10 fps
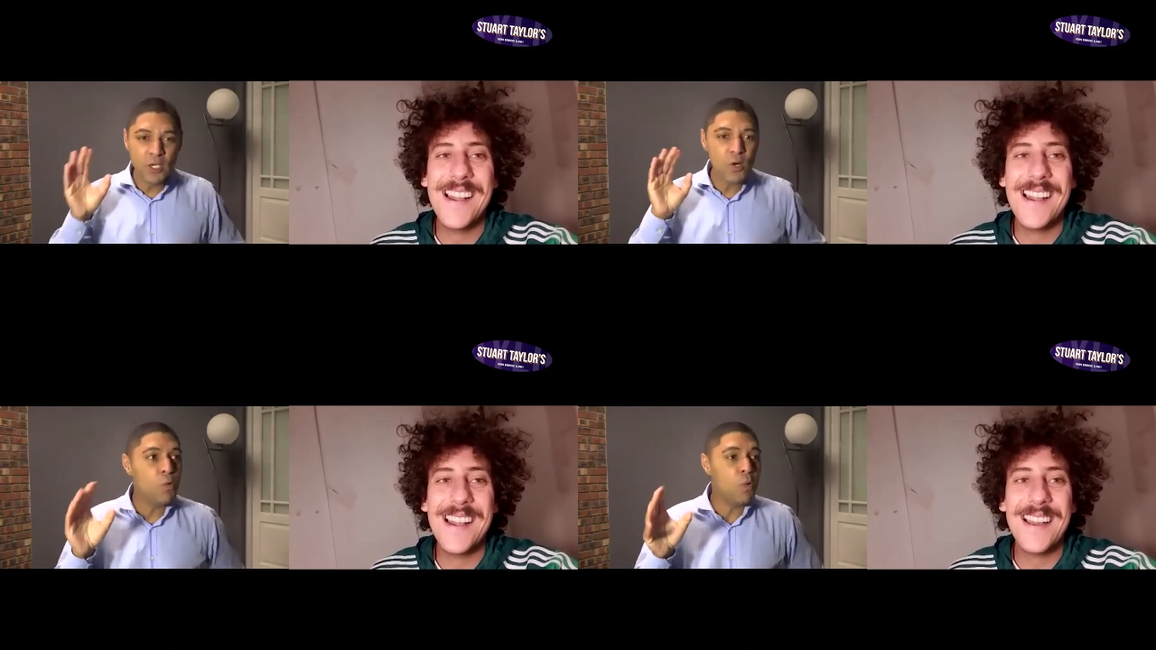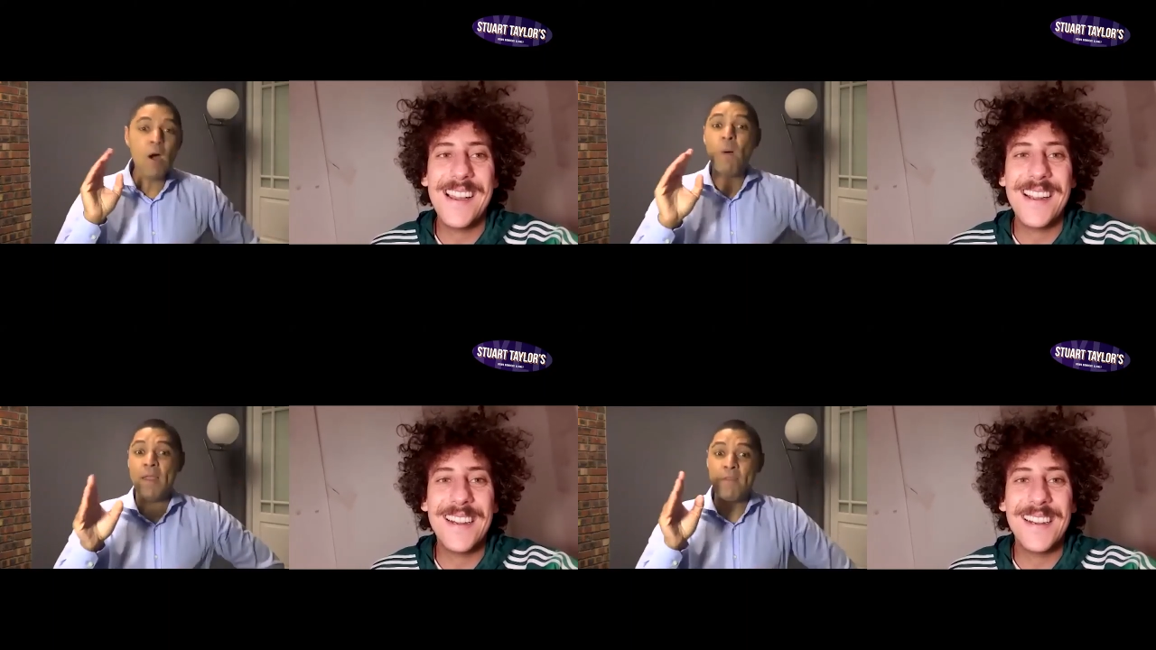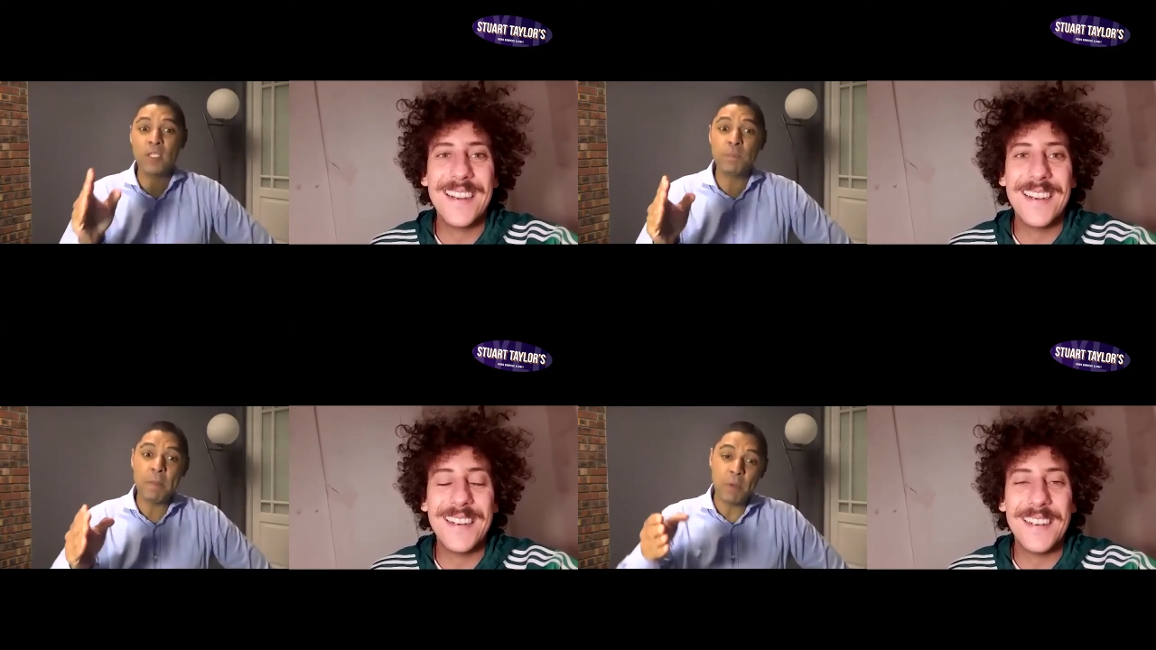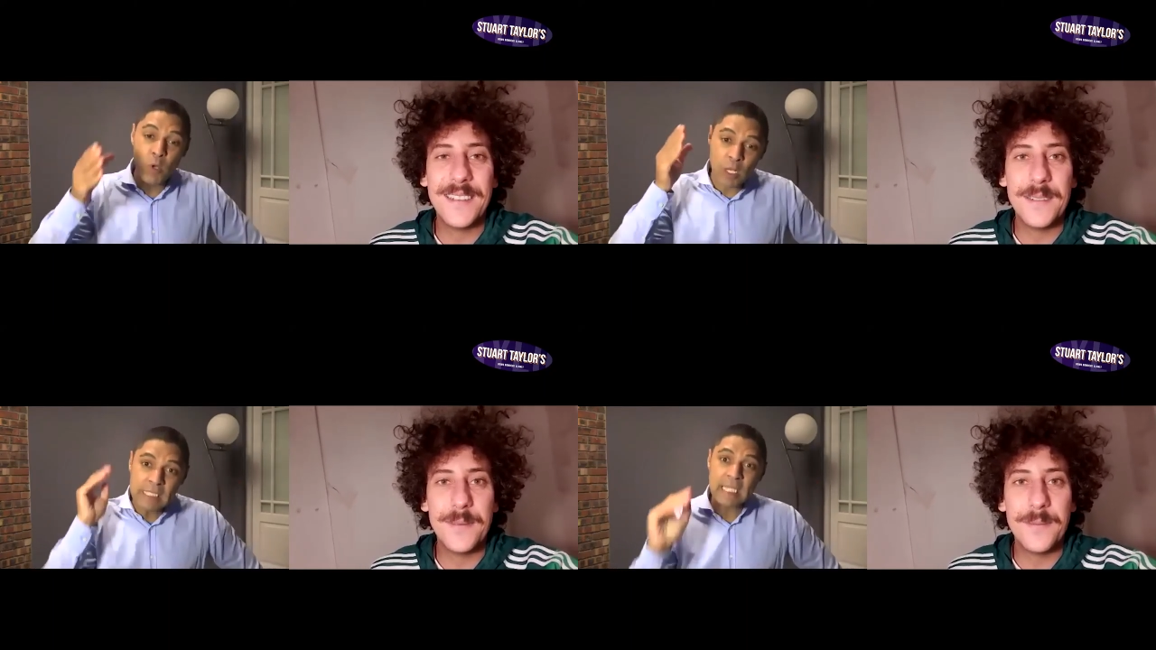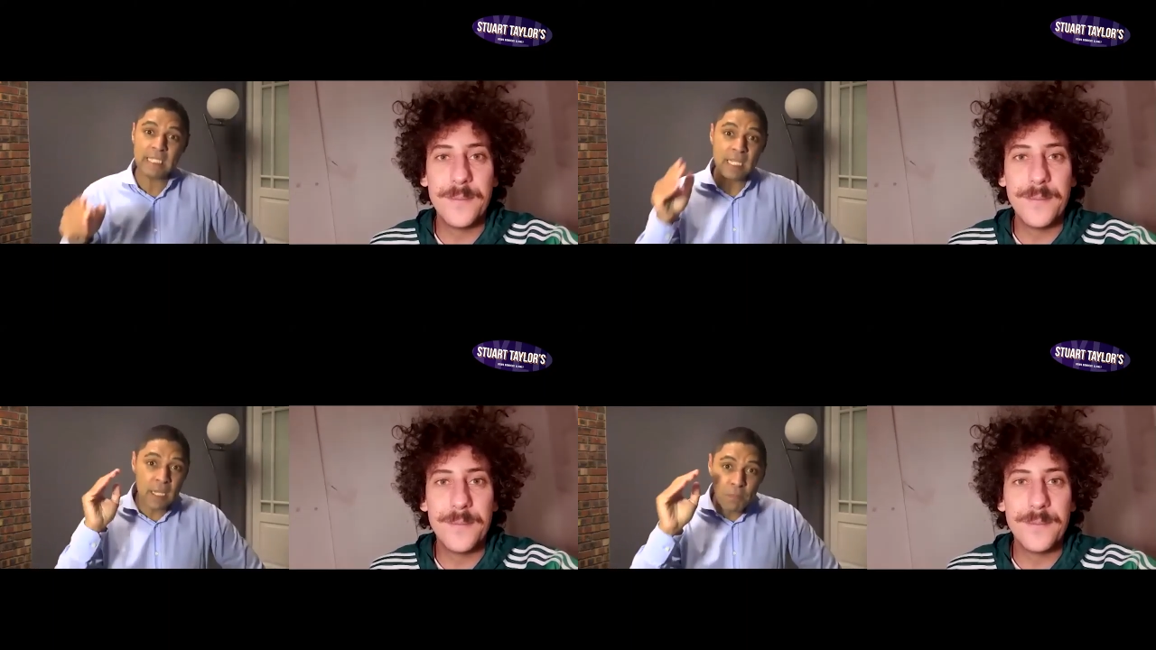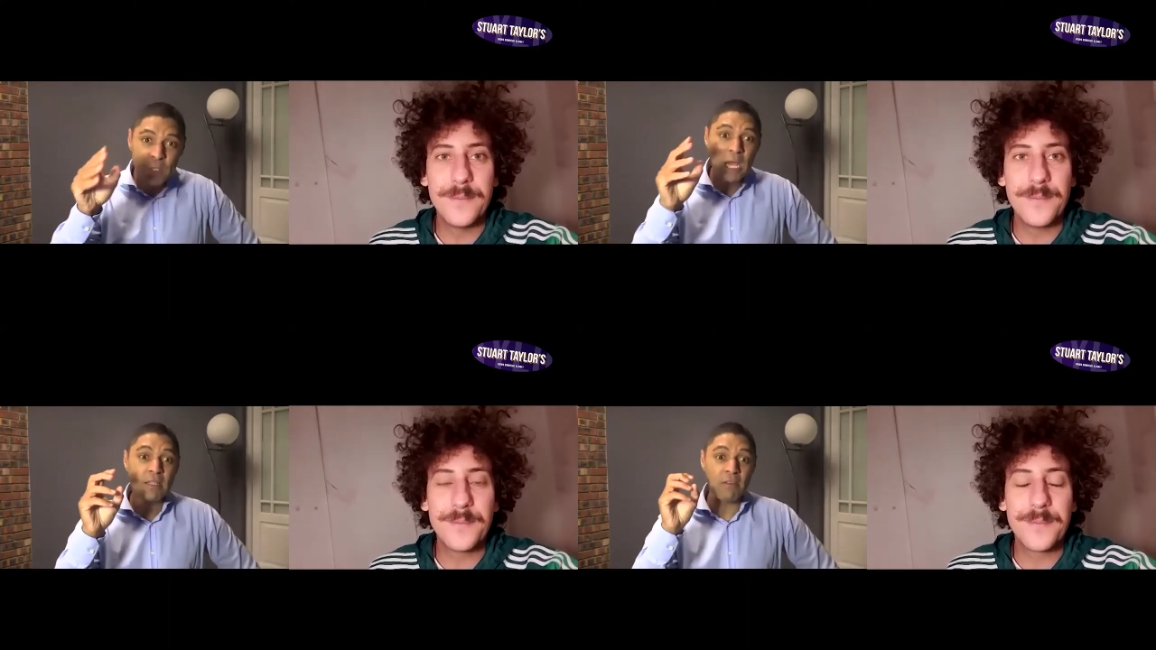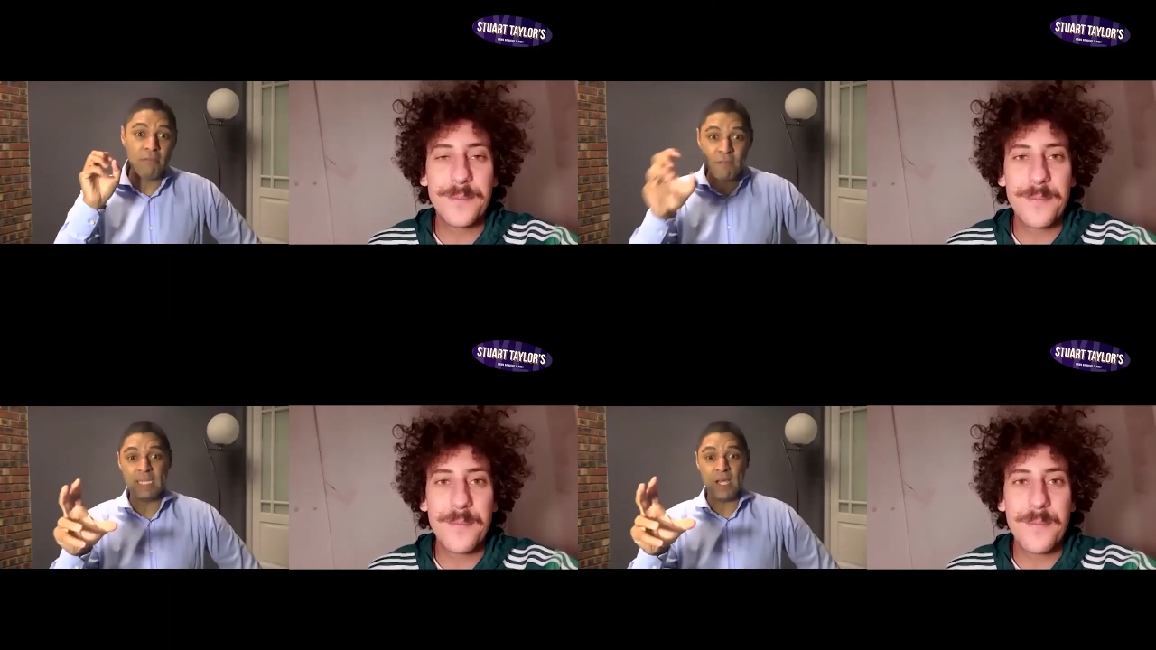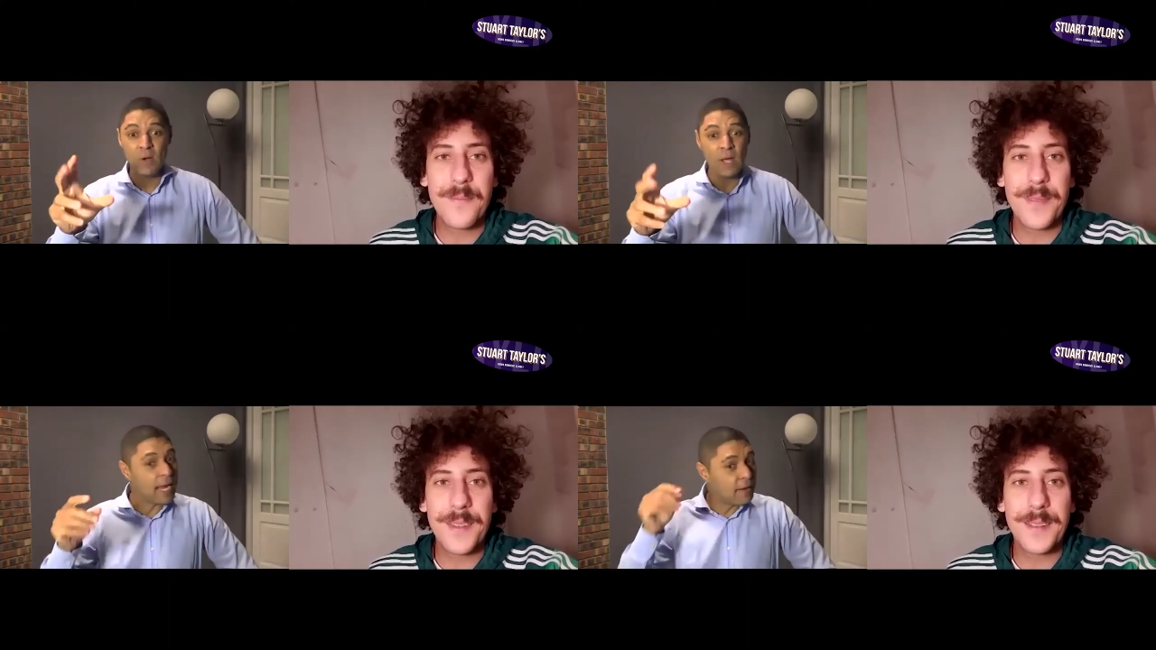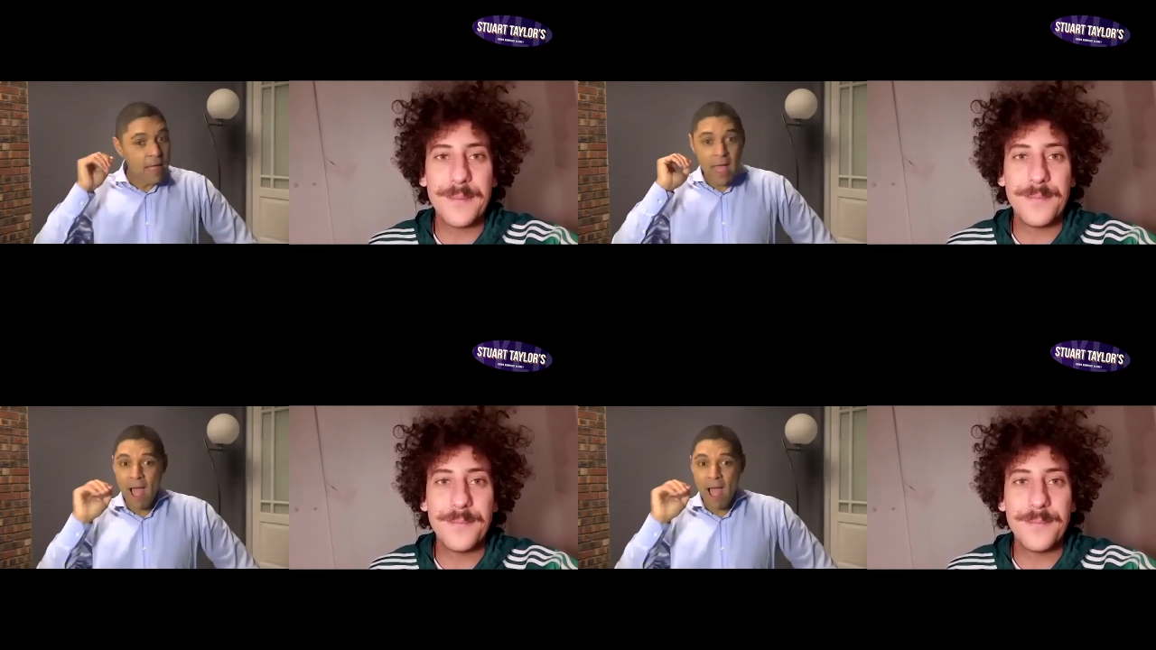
Speaker 1: You were one of those people who consistently put out a video going,